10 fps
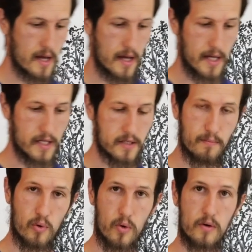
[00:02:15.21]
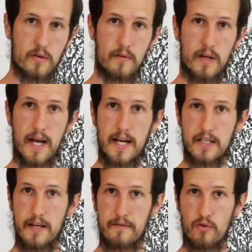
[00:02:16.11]
It is important as
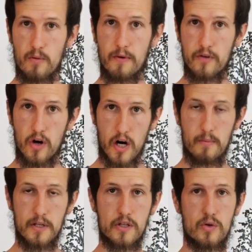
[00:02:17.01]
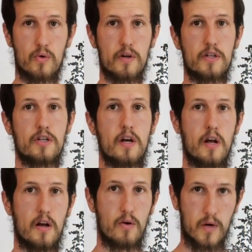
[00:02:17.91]
a form of carbon storage,
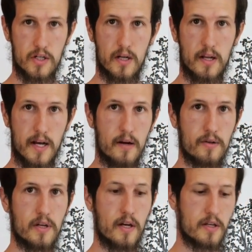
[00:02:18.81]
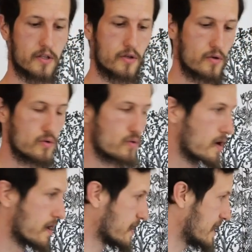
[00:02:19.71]
which allows us to
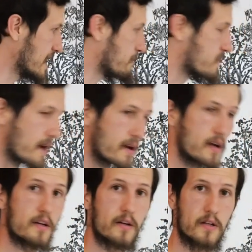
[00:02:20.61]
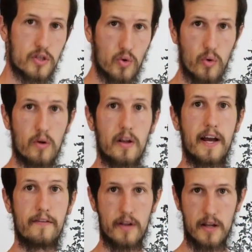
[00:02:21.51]
keep that soil
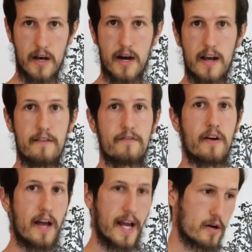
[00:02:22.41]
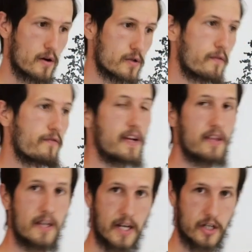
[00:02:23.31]
life alive and also feed the
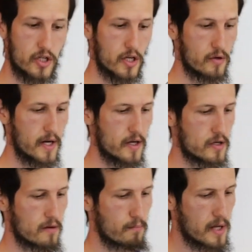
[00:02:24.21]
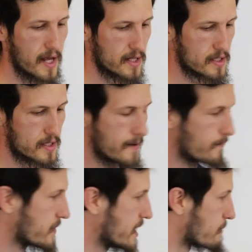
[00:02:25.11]
next generation of plants.
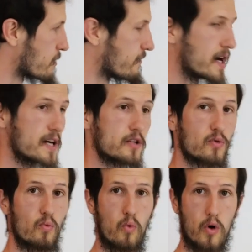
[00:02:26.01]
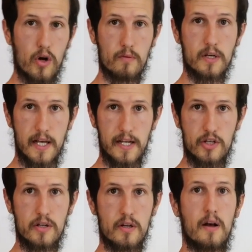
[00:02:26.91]
It provides water
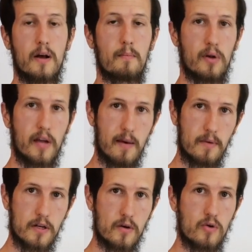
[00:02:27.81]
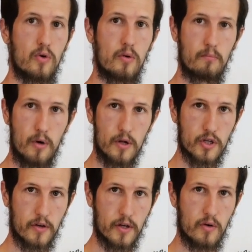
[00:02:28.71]
retention. Plant material mulched
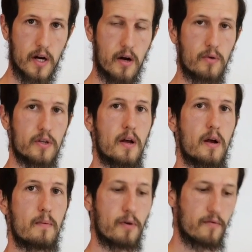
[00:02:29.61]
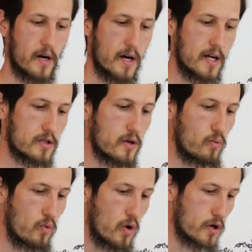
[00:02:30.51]
on the ground provides
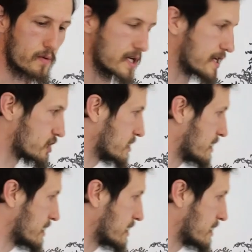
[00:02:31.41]
water retention.